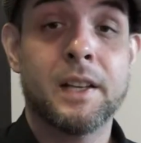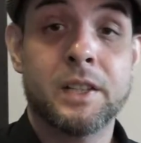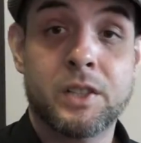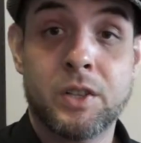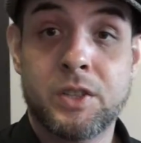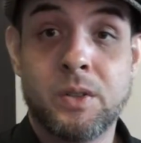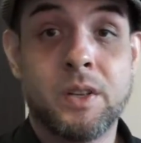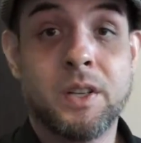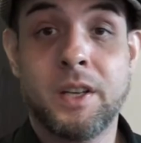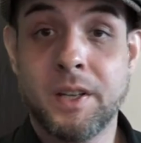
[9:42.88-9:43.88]
So as you
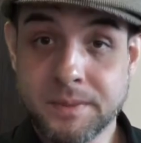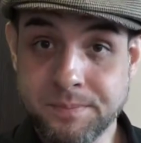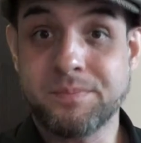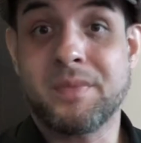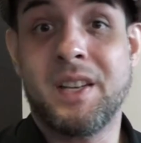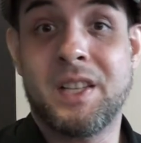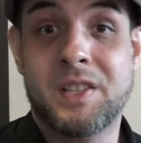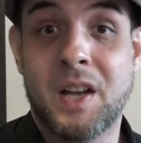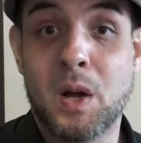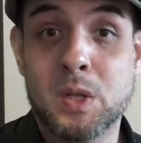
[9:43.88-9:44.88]
can hear, it
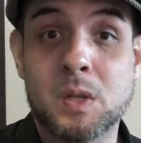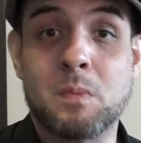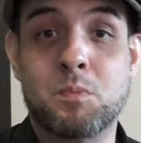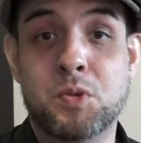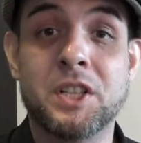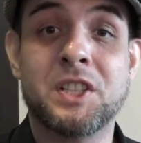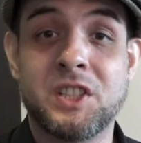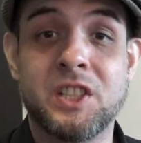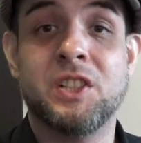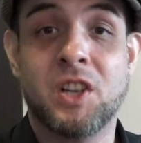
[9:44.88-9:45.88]
sounds
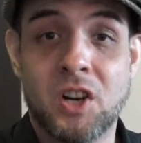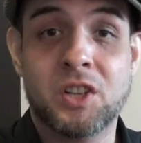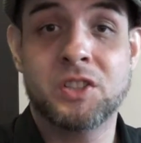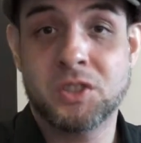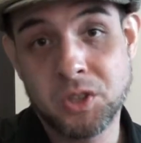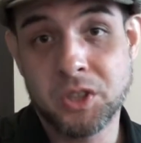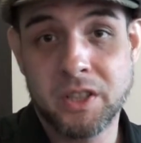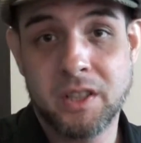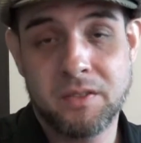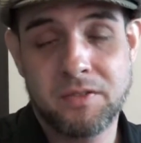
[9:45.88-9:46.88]
pretty darn good.
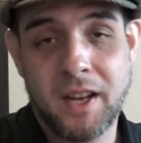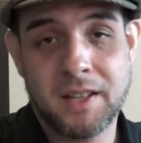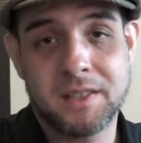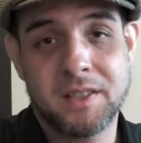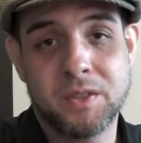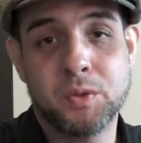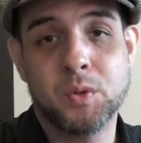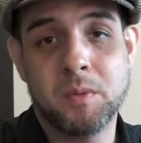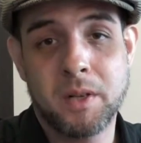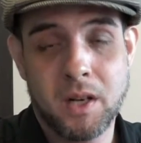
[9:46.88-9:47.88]
In fact, you
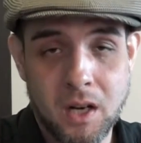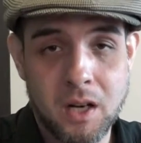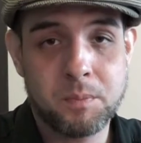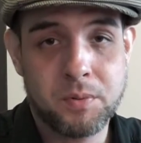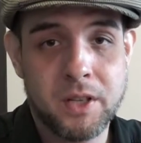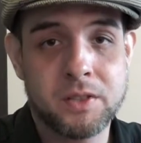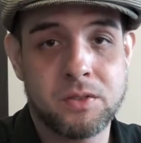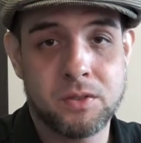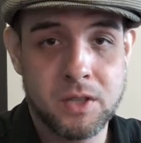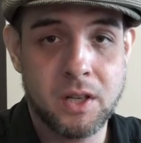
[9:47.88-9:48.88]
would be hard pressed
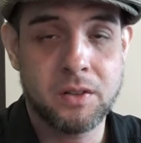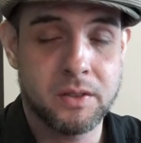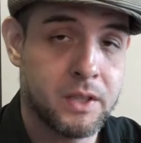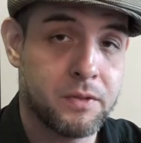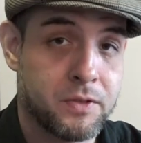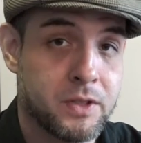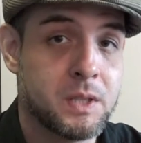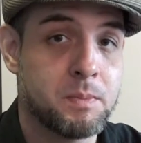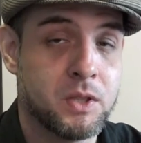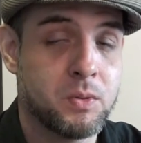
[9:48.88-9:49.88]
to tell the difference
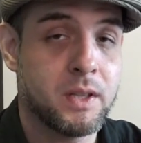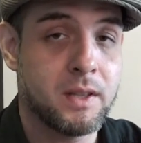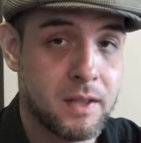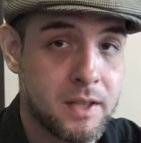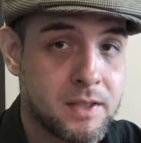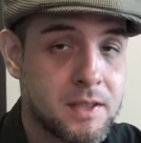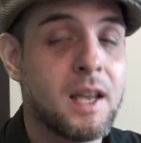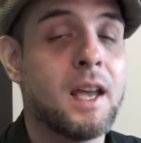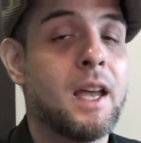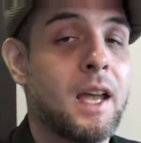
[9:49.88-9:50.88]
between this
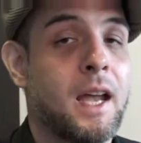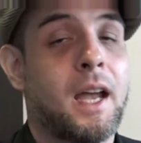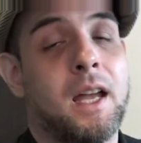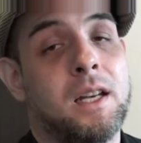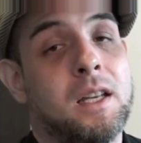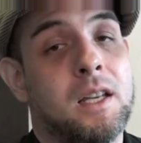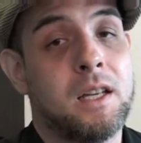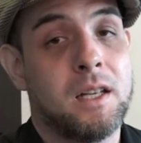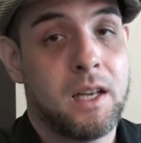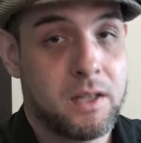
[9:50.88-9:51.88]
and
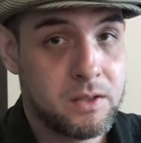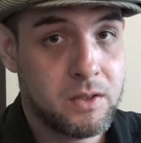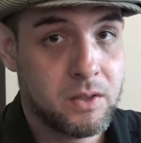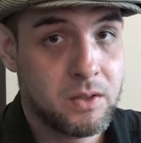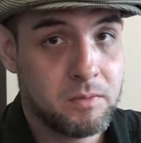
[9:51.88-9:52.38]
an external